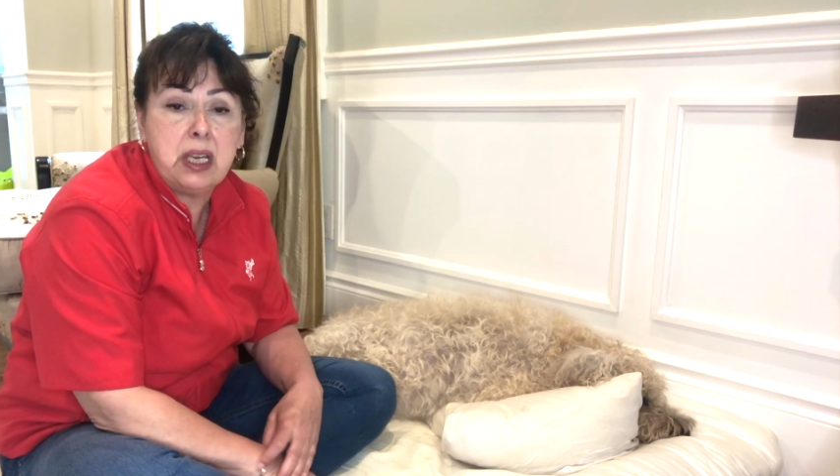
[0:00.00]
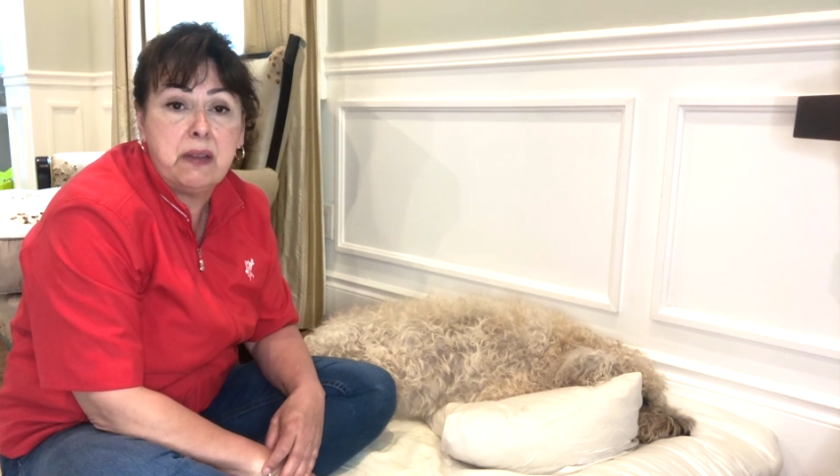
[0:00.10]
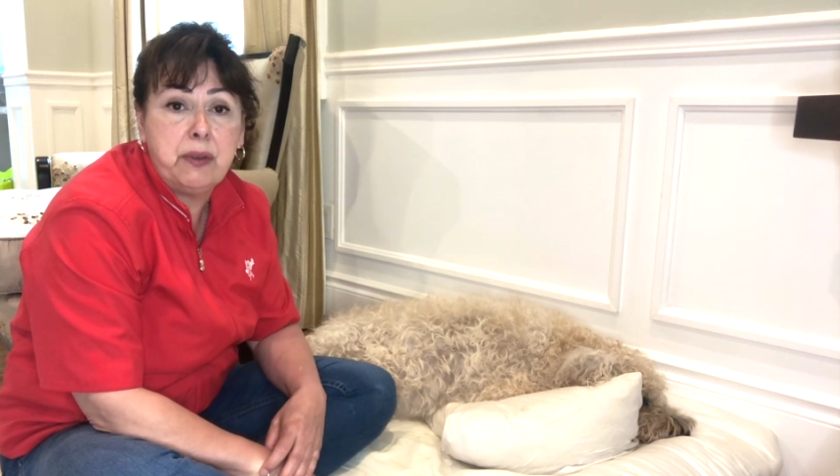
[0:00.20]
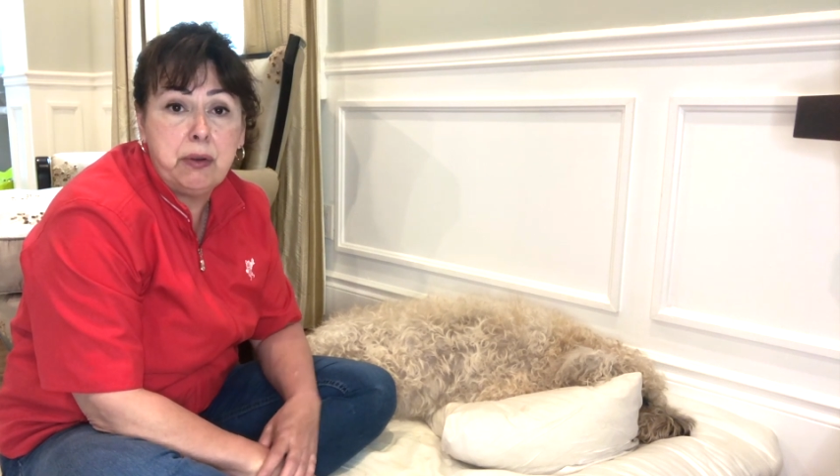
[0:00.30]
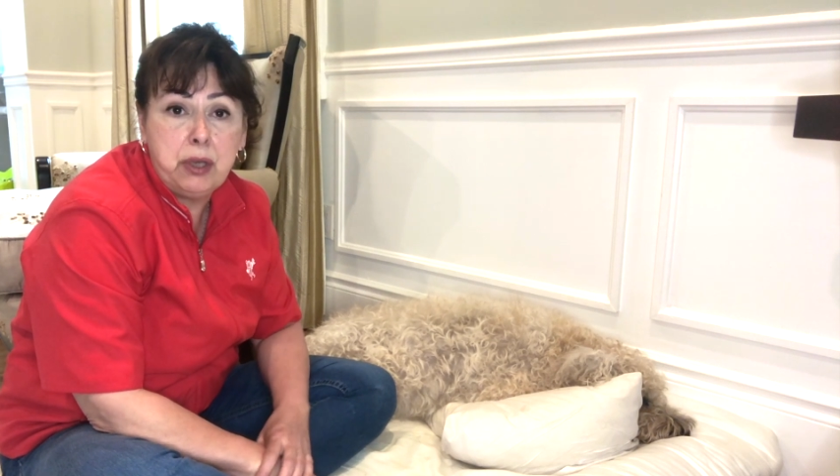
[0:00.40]

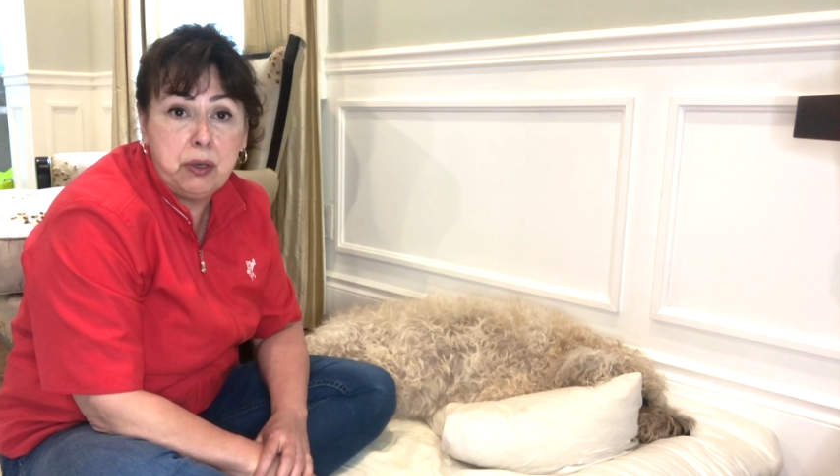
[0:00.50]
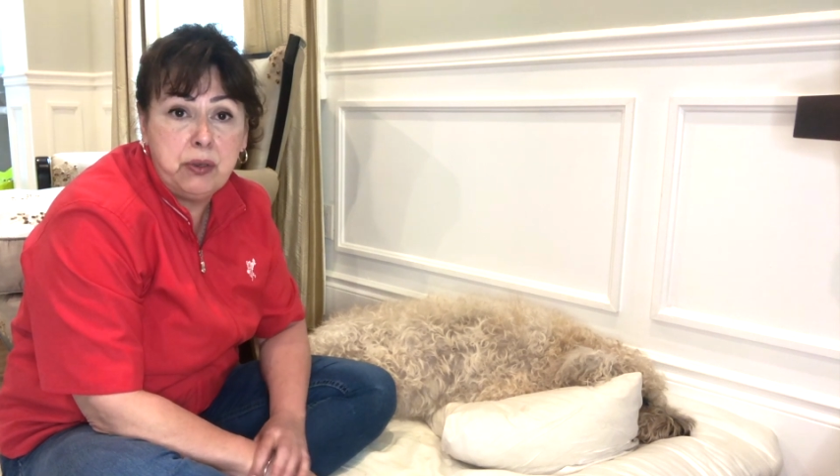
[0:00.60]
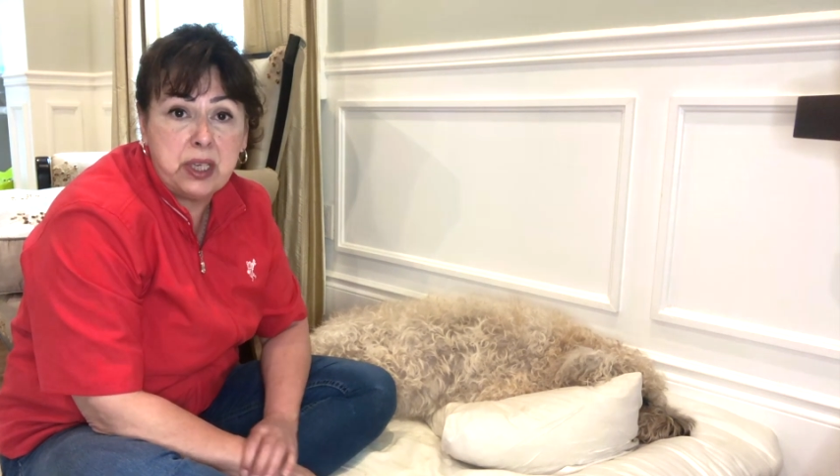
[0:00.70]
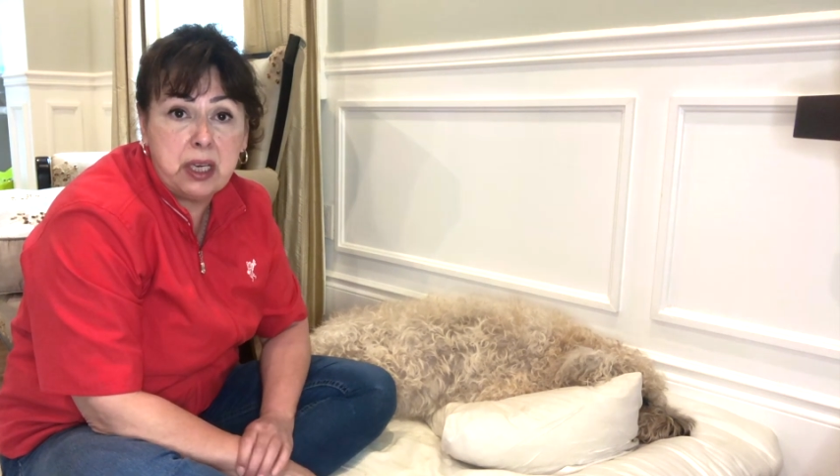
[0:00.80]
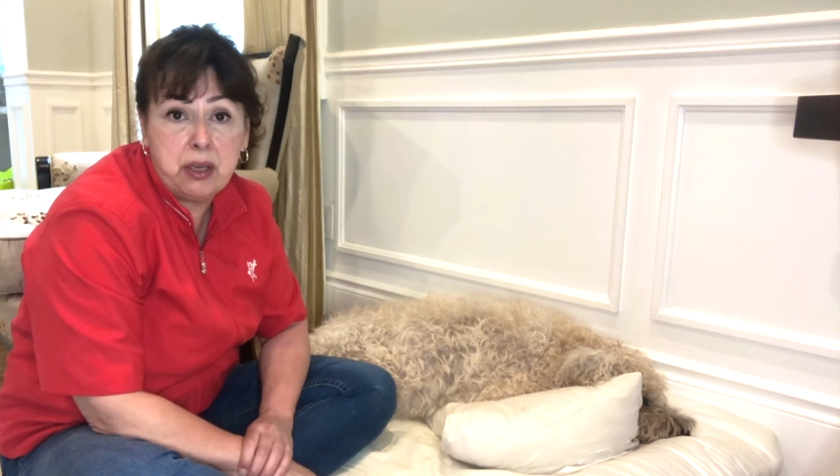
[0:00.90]
if you
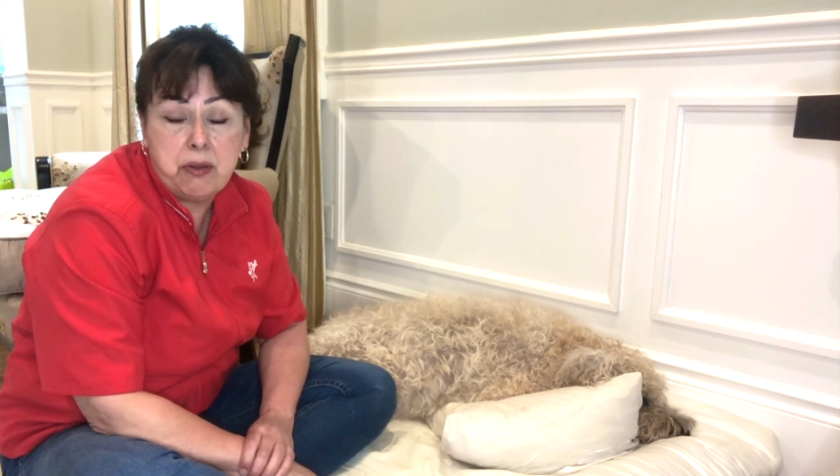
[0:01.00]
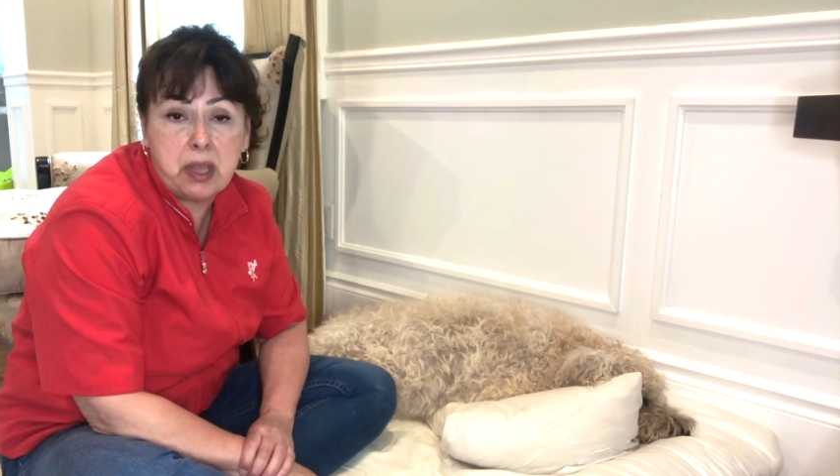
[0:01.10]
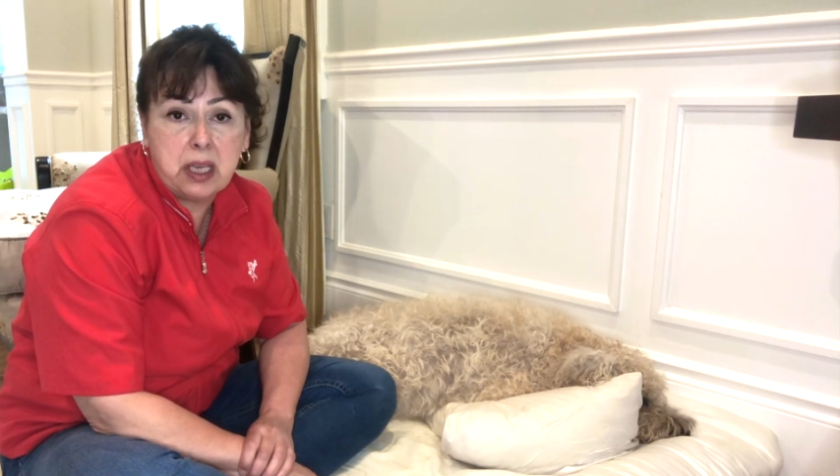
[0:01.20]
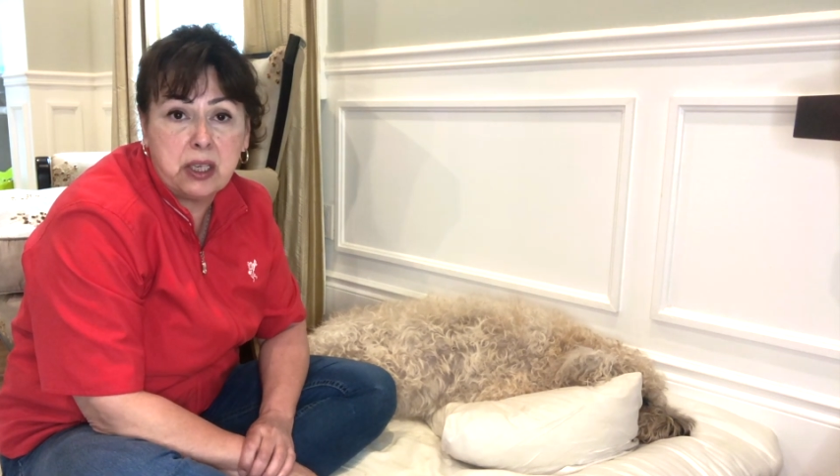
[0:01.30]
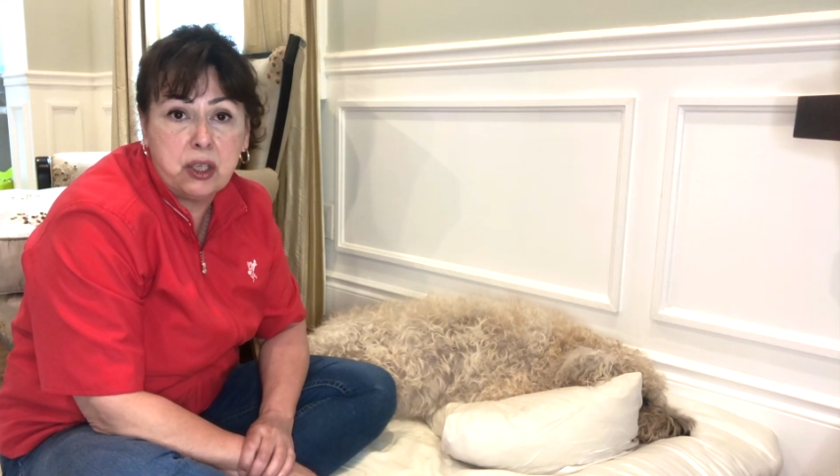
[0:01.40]
use it and you
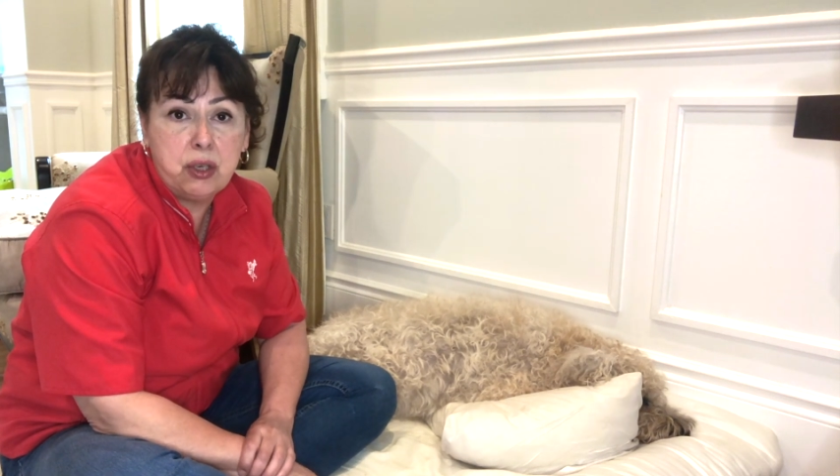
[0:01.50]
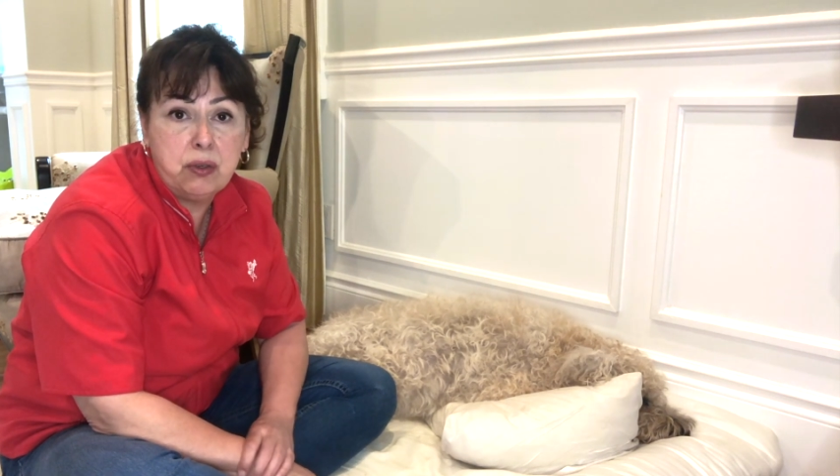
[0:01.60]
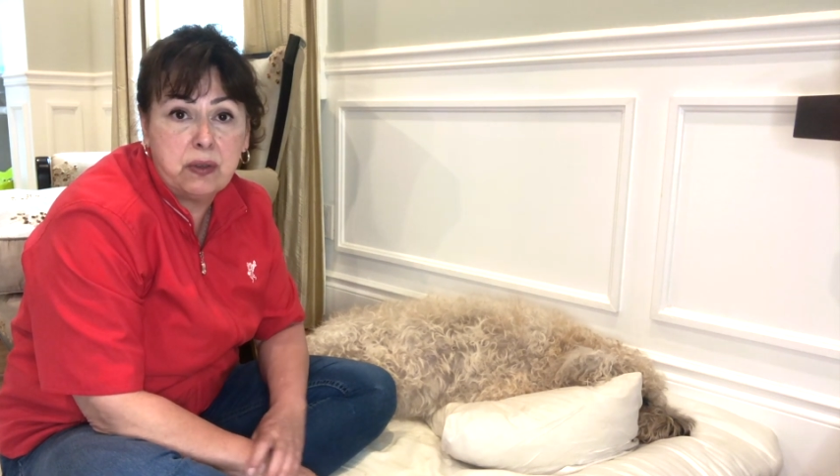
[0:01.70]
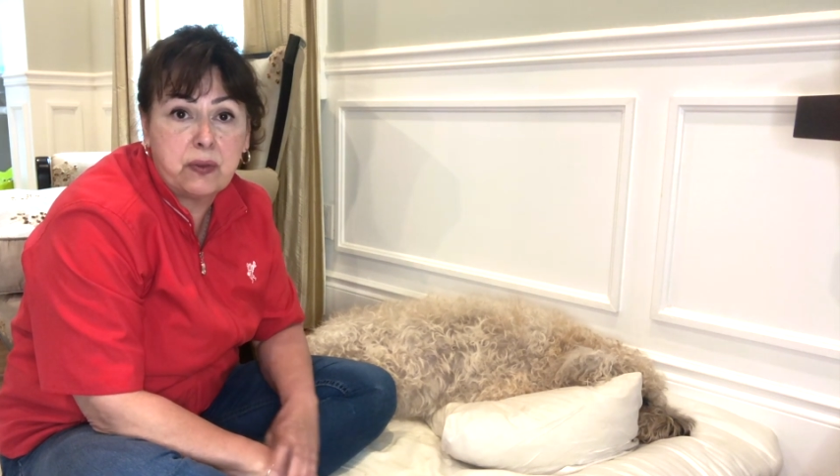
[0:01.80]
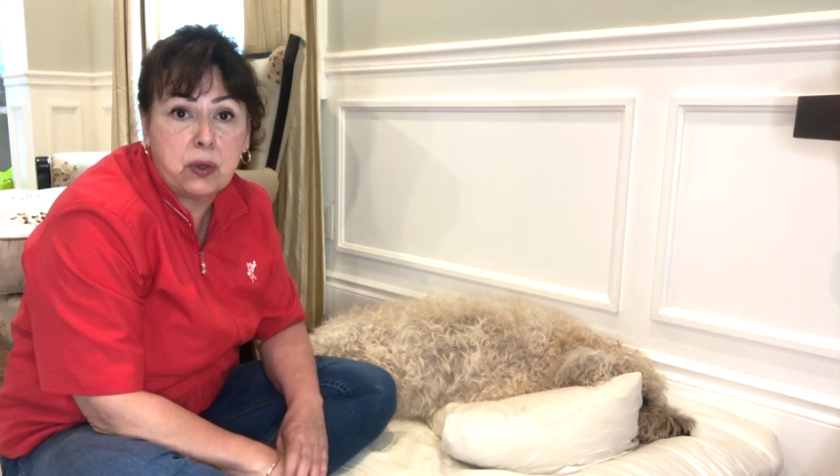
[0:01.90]
think it's
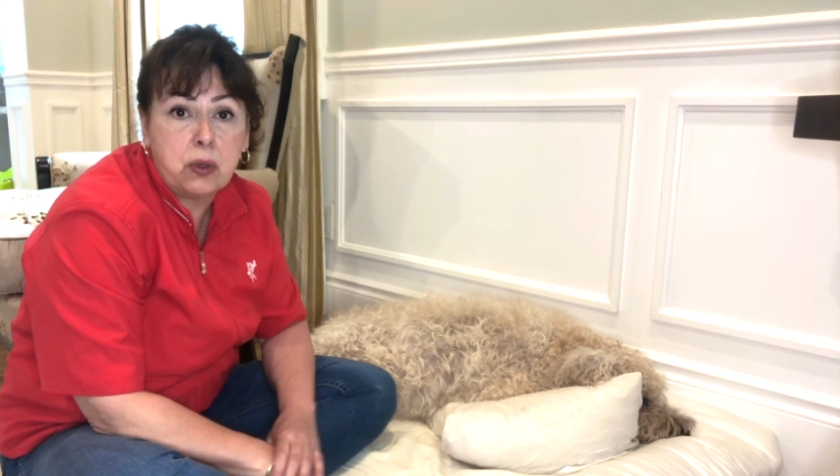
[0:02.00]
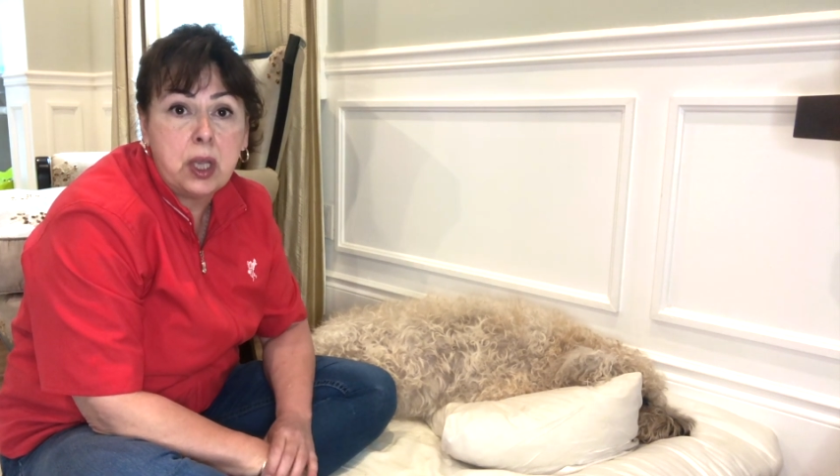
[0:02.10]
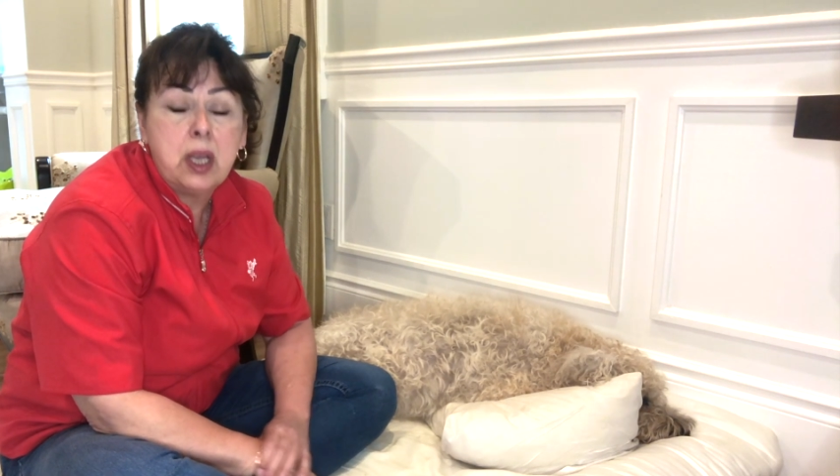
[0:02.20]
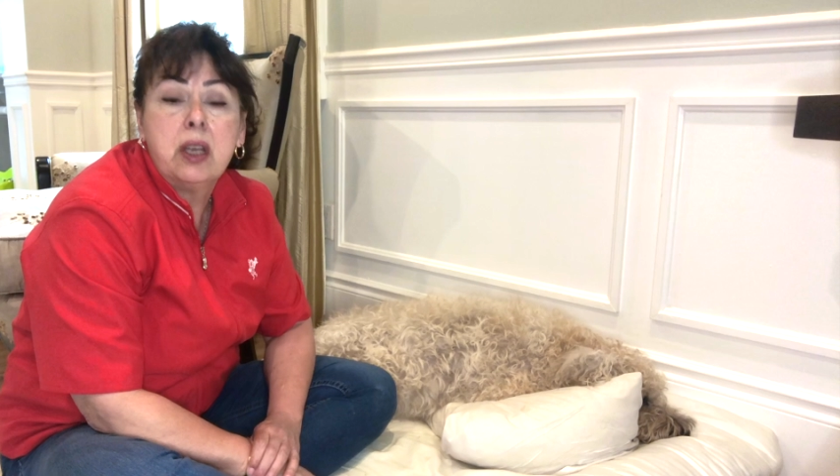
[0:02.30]
useful,